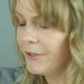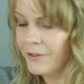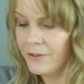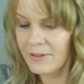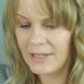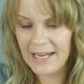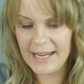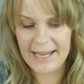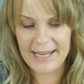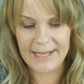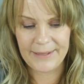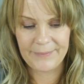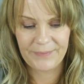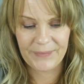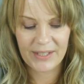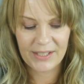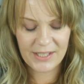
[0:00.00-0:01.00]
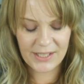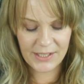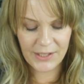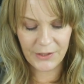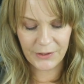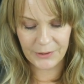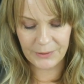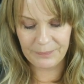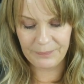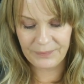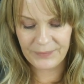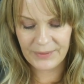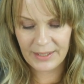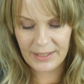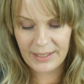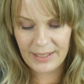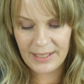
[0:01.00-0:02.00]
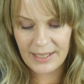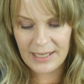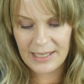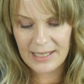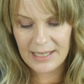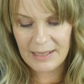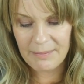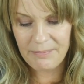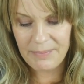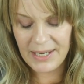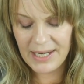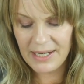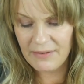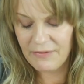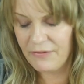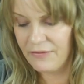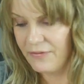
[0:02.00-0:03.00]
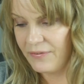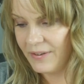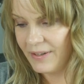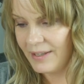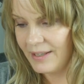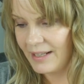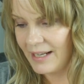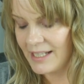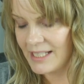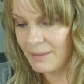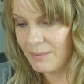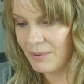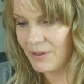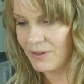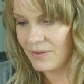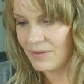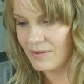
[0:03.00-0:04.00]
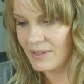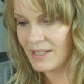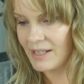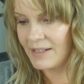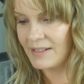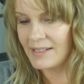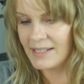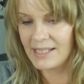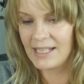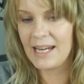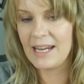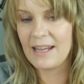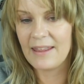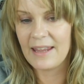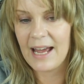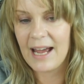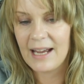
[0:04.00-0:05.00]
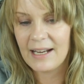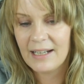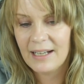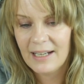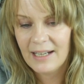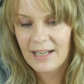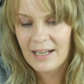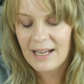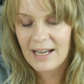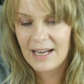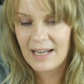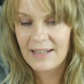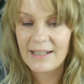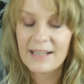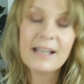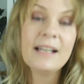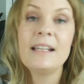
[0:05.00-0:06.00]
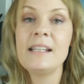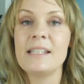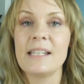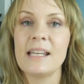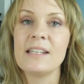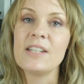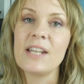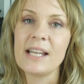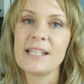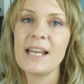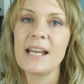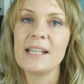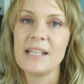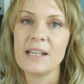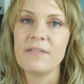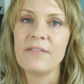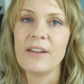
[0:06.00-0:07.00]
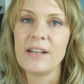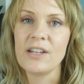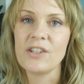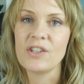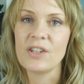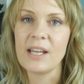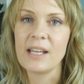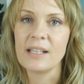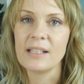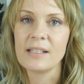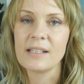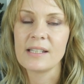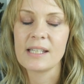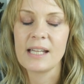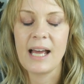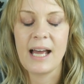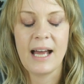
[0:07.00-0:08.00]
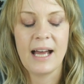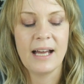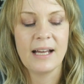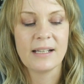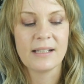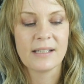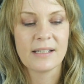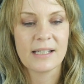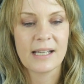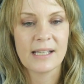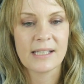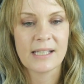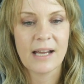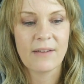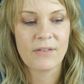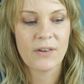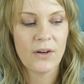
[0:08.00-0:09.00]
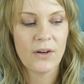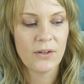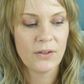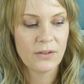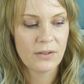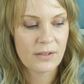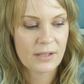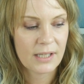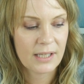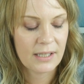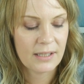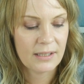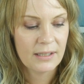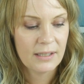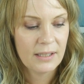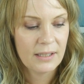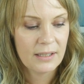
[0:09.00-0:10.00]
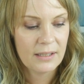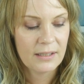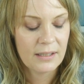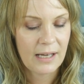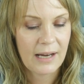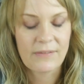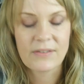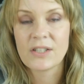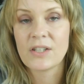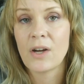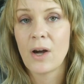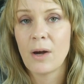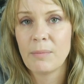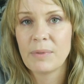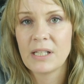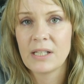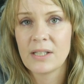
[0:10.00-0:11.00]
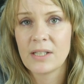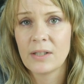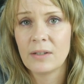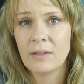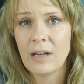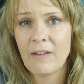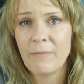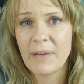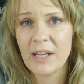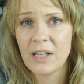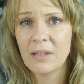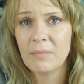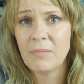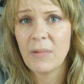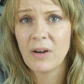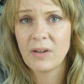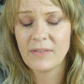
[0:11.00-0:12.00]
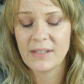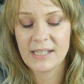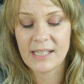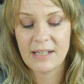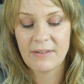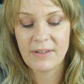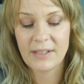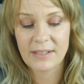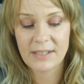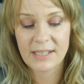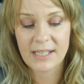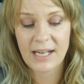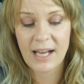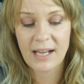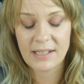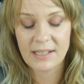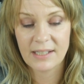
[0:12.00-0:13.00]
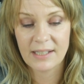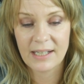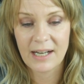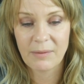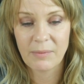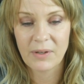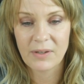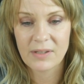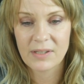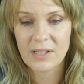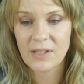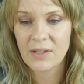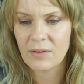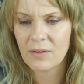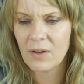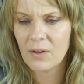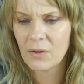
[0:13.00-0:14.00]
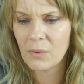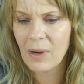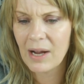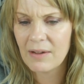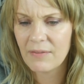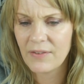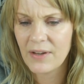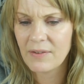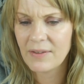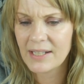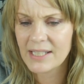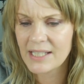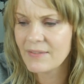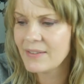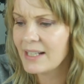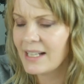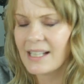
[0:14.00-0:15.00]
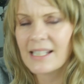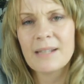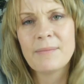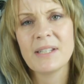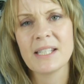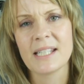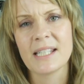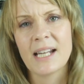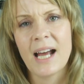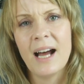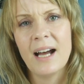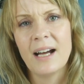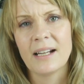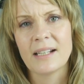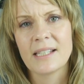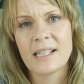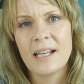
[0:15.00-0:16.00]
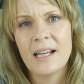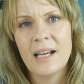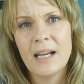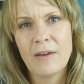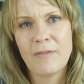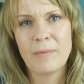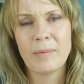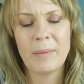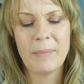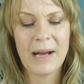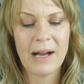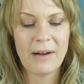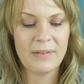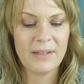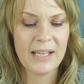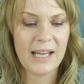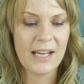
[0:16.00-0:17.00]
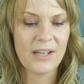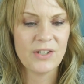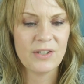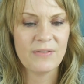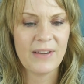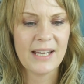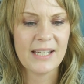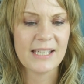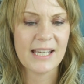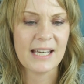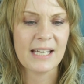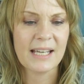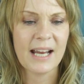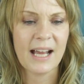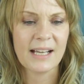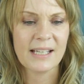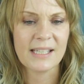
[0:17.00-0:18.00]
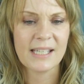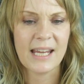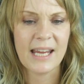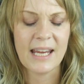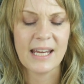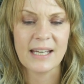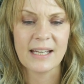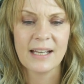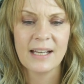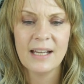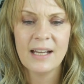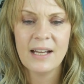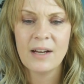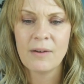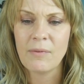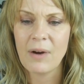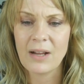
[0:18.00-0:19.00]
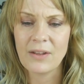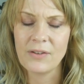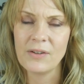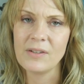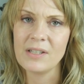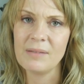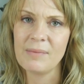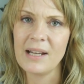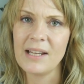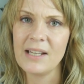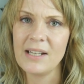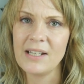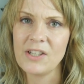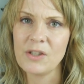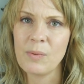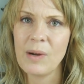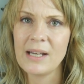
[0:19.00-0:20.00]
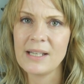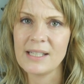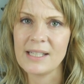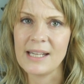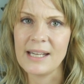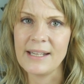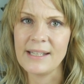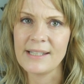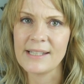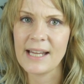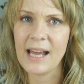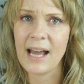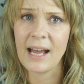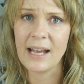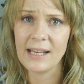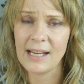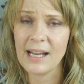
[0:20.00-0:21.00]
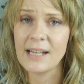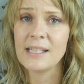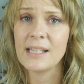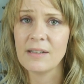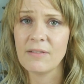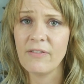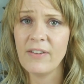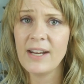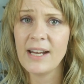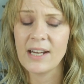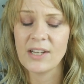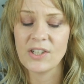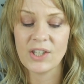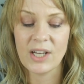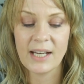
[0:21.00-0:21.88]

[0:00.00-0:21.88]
Okay, so bit of, I suppose you can see that in the early days, yes, I did finish things, and as I've older I've stopped. So I've become more of a serial starter than I was, you know, got quite a few things. Everything I seem to start from about the age of 18, 19 right through to my early 20s, I did finish.